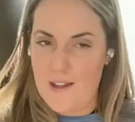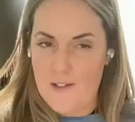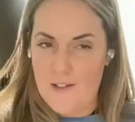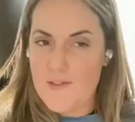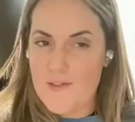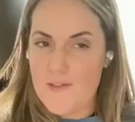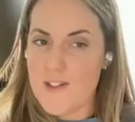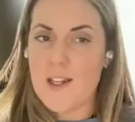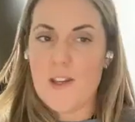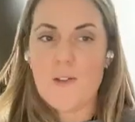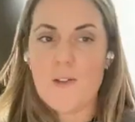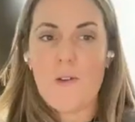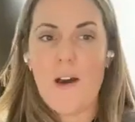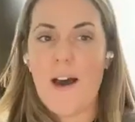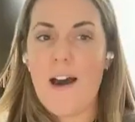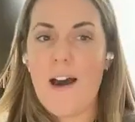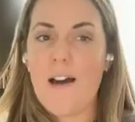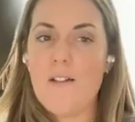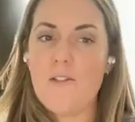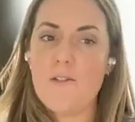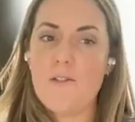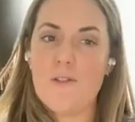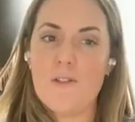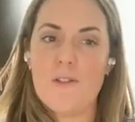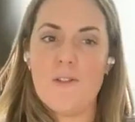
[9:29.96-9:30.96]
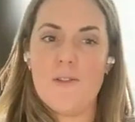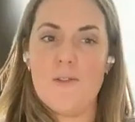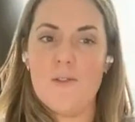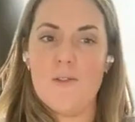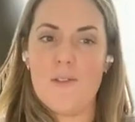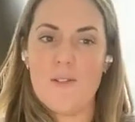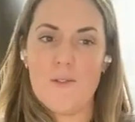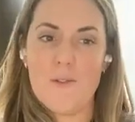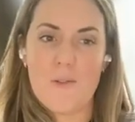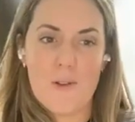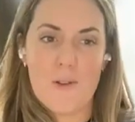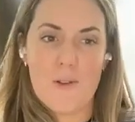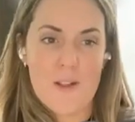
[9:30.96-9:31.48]
peeves that you have
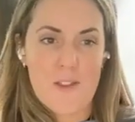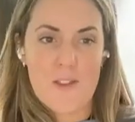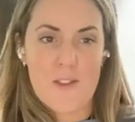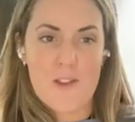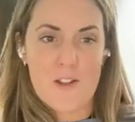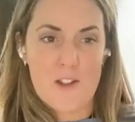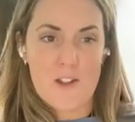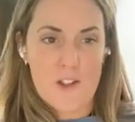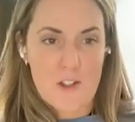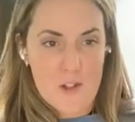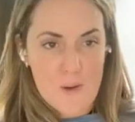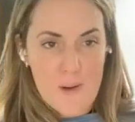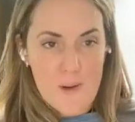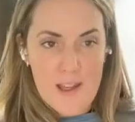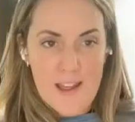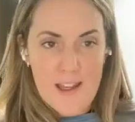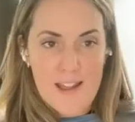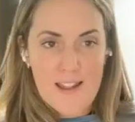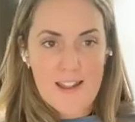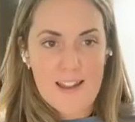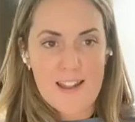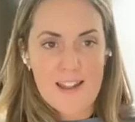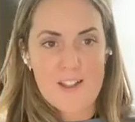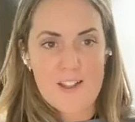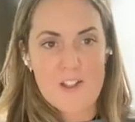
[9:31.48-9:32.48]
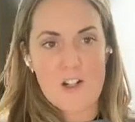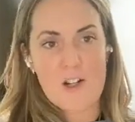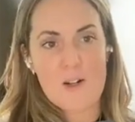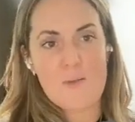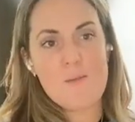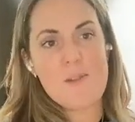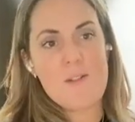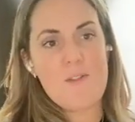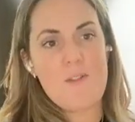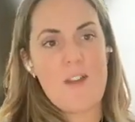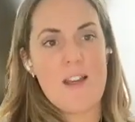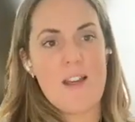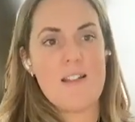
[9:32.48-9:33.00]
with cueing in
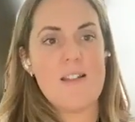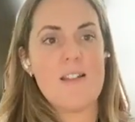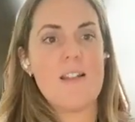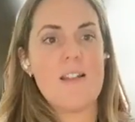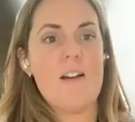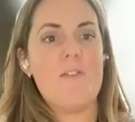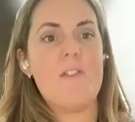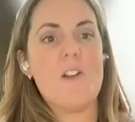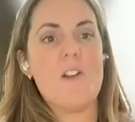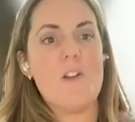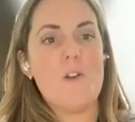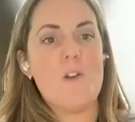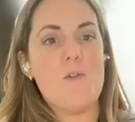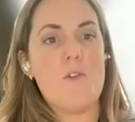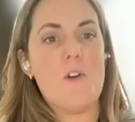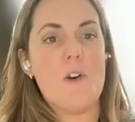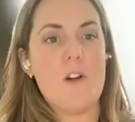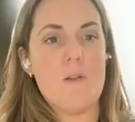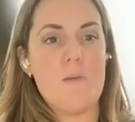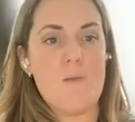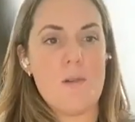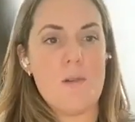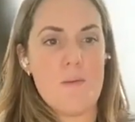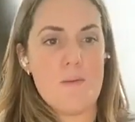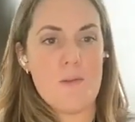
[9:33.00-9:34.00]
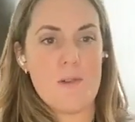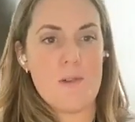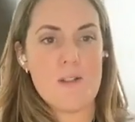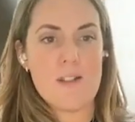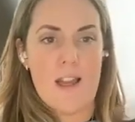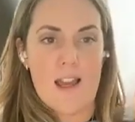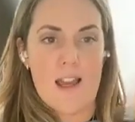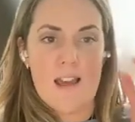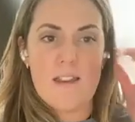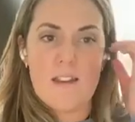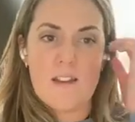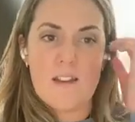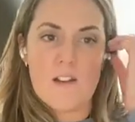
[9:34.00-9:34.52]
terms of like stuff that you've heard people
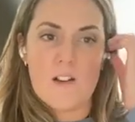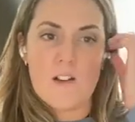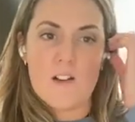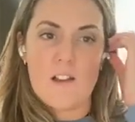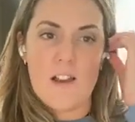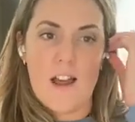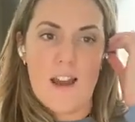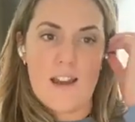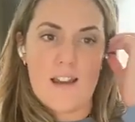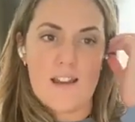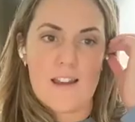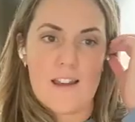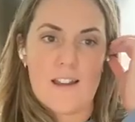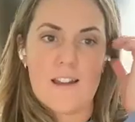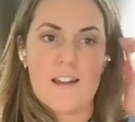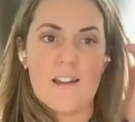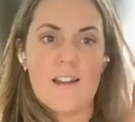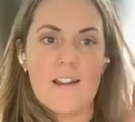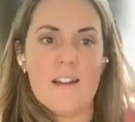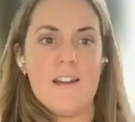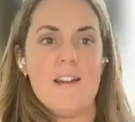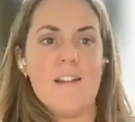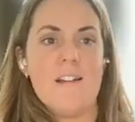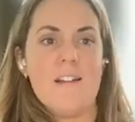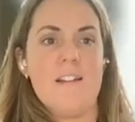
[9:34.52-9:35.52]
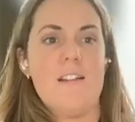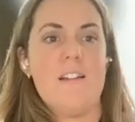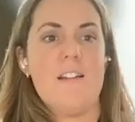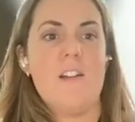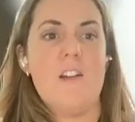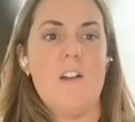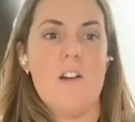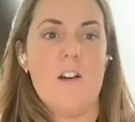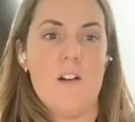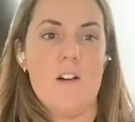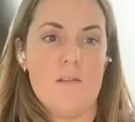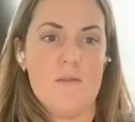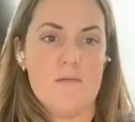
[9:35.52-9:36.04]
say that you're like,
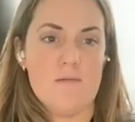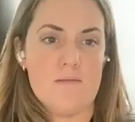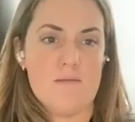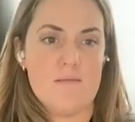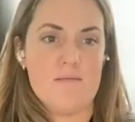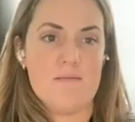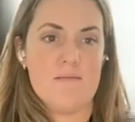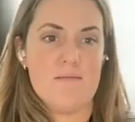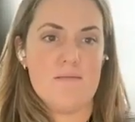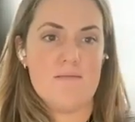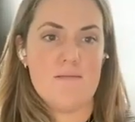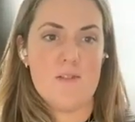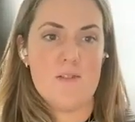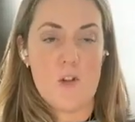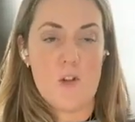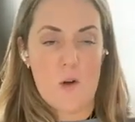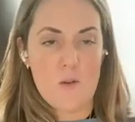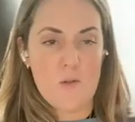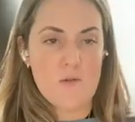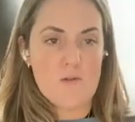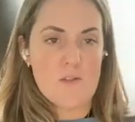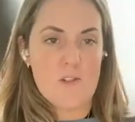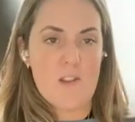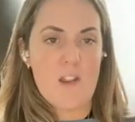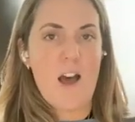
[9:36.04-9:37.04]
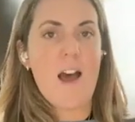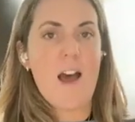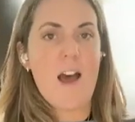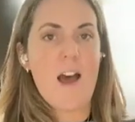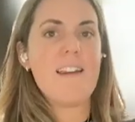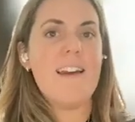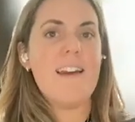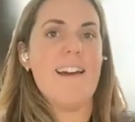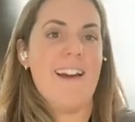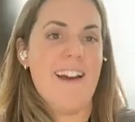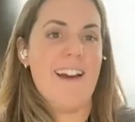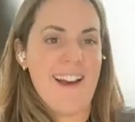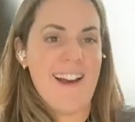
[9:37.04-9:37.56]
don't do
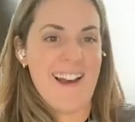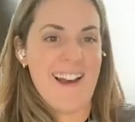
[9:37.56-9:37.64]
that?